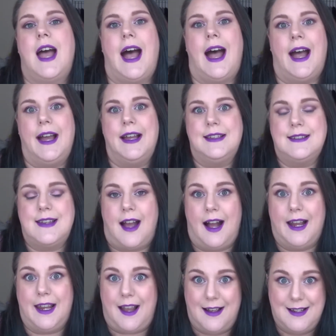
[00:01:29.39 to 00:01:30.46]
and
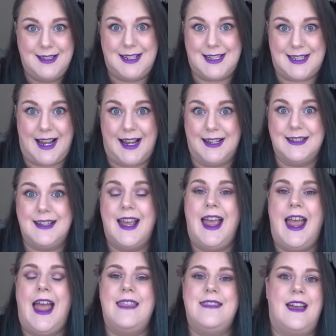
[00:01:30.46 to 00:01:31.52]
I understand
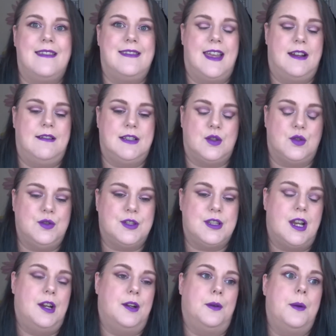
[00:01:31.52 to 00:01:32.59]
that there is
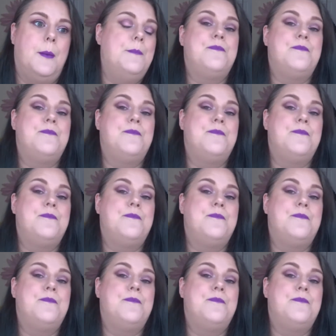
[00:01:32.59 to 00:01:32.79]
also